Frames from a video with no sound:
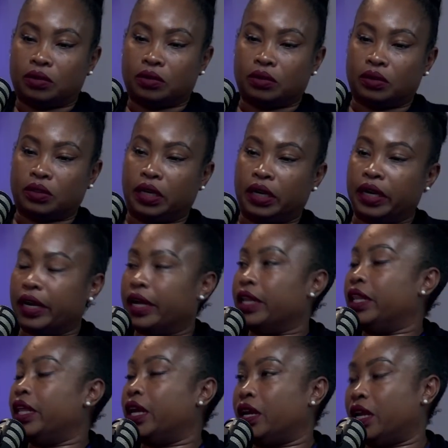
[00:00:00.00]
Yeah, and
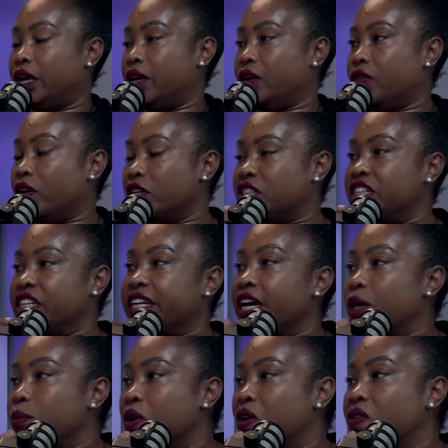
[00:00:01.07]
then later on, she
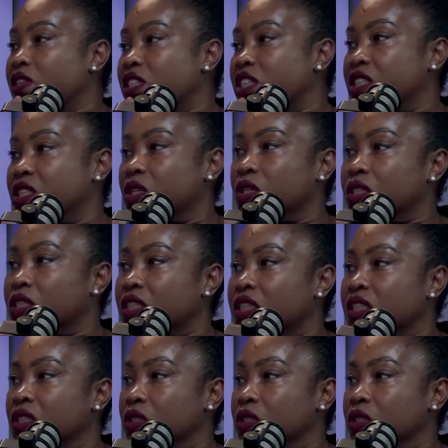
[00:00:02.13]
came over and she told us her story.